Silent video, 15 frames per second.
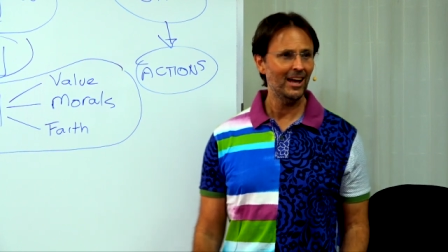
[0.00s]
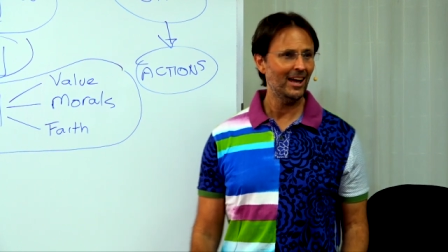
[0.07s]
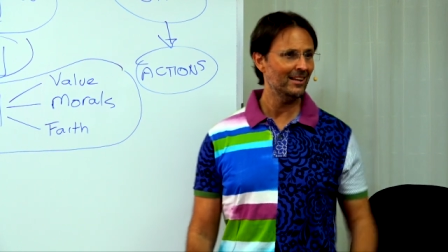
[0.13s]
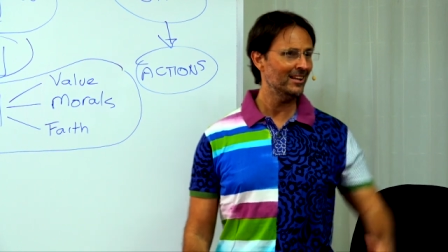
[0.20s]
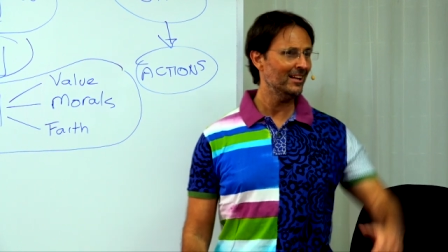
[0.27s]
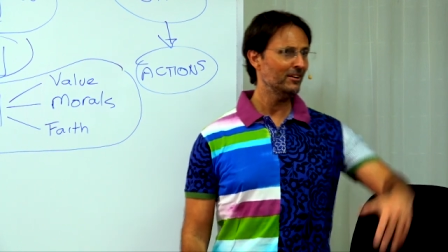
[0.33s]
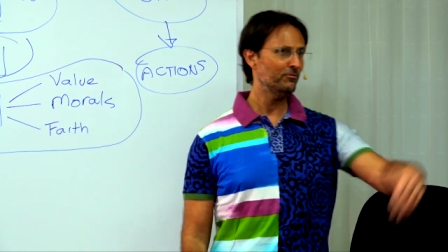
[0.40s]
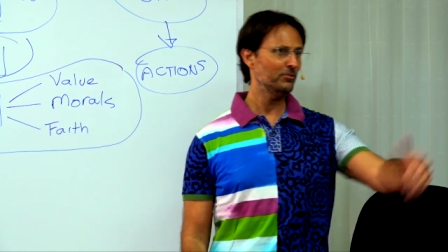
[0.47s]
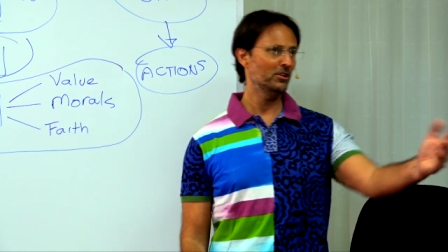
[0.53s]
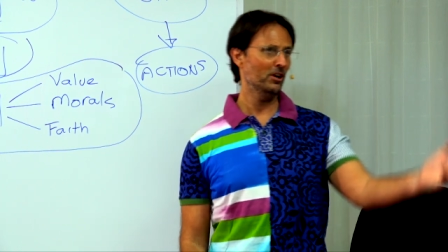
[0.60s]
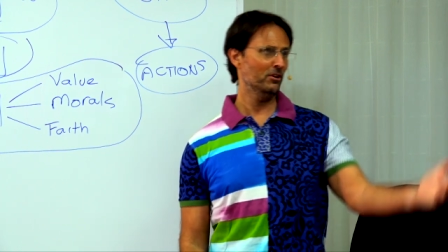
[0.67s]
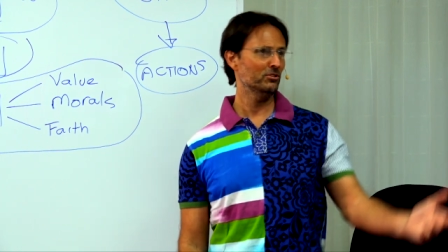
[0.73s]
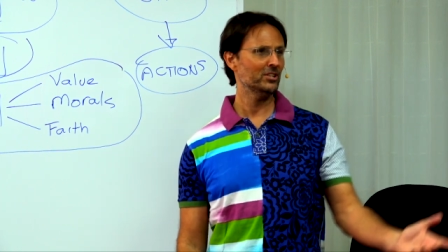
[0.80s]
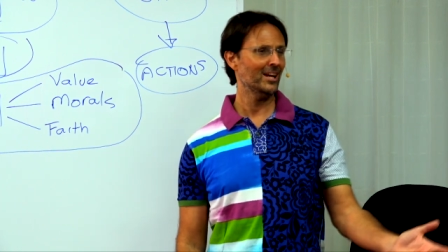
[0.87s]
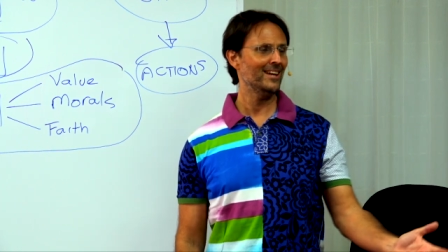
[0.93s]
And then if you
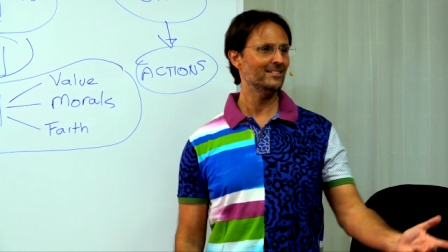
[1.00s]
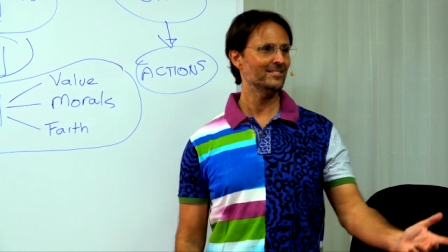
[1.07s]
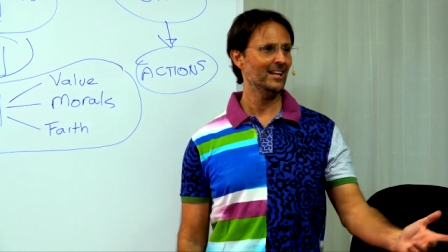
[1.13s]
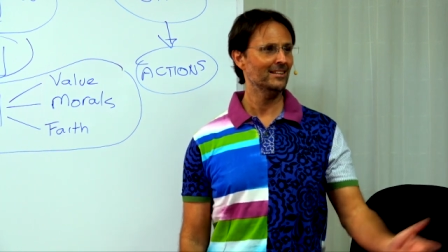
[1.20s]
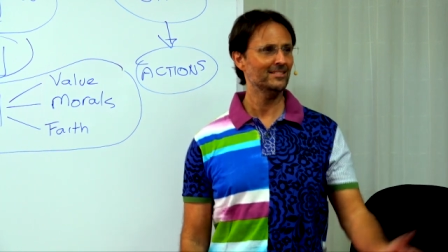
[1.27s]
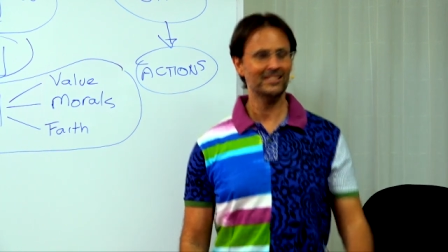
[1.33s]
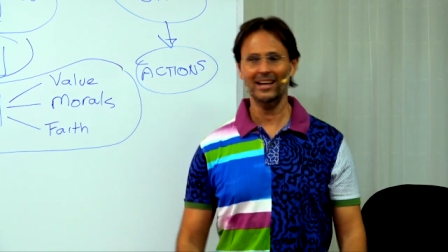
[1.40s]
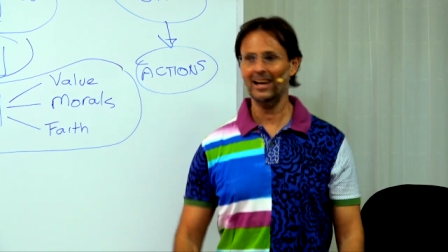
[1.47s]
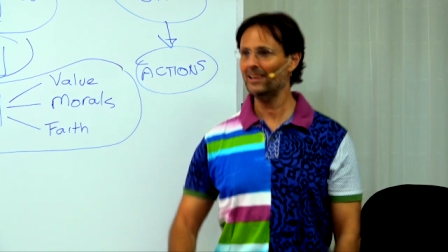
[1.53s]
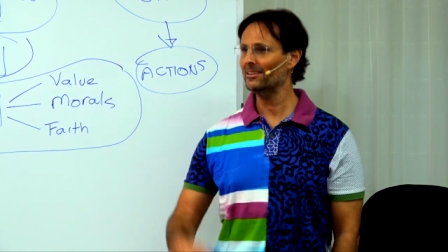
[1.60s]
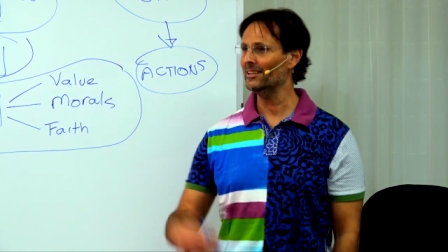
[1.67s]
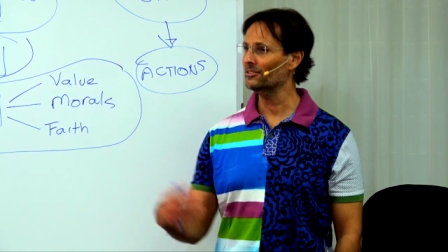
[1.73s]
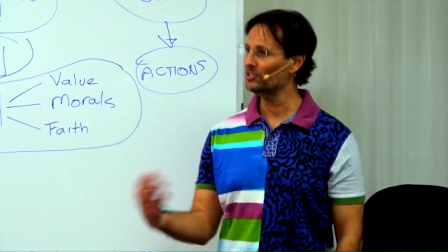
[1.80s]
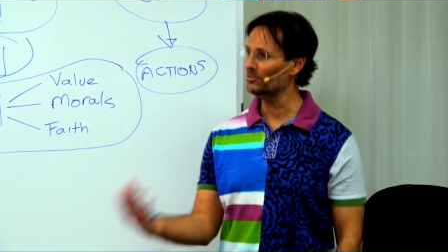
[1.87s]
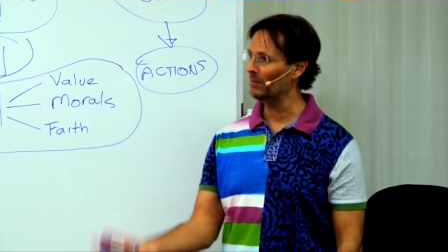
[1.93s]
don't change that today,
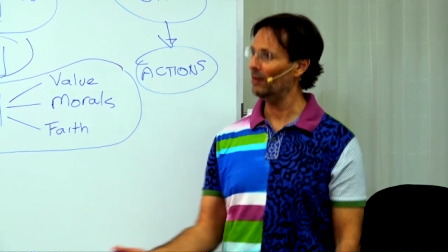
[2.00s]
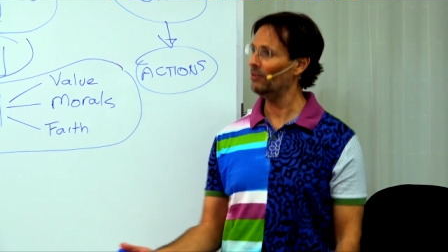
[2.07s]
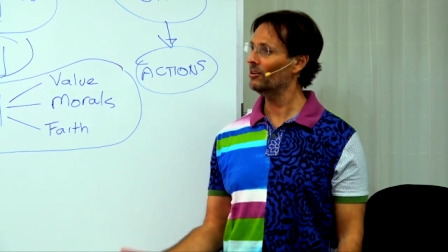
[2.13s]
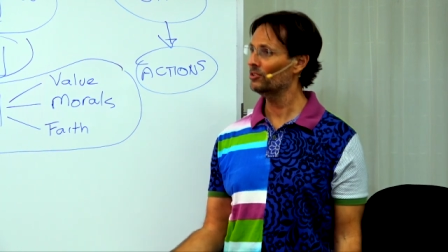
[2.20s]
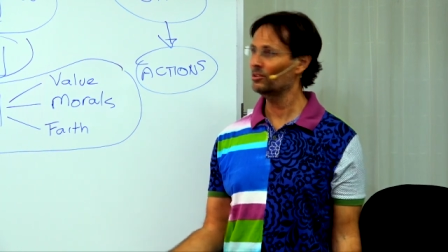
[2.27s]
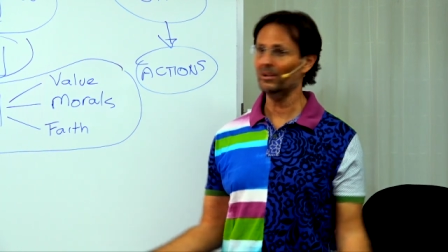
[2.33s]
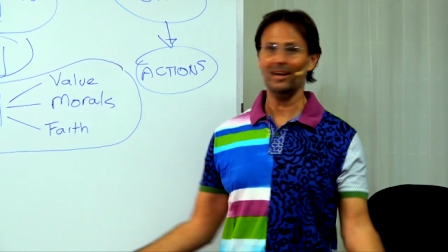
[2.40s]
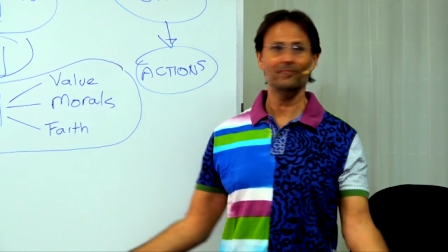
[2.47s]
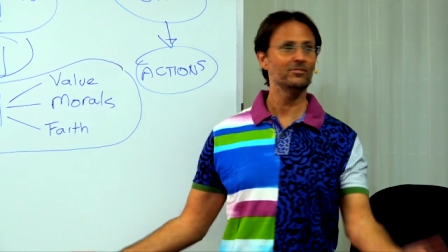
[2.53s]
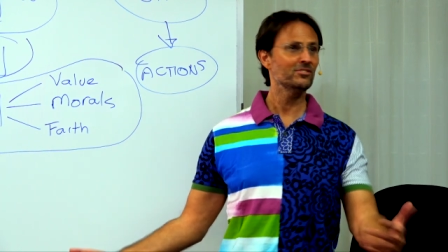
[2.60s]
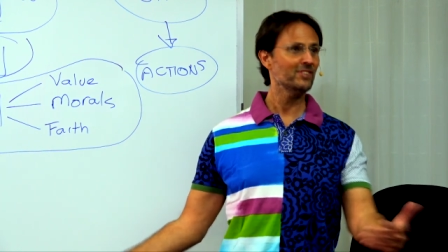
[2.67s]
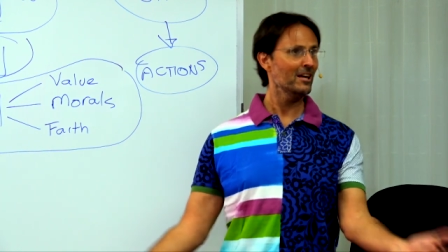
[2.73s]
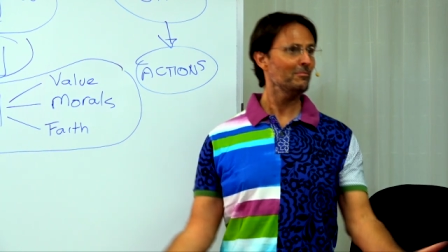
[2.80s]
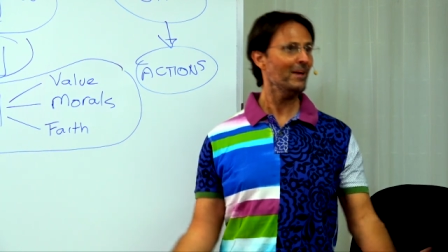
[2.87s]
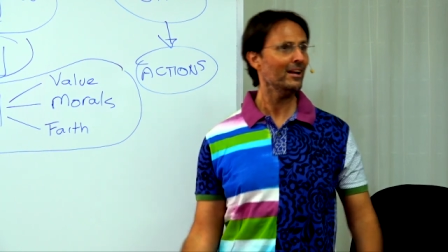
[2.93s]
then tomorrow you'll have the
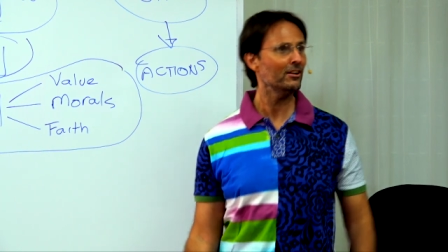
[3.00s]
same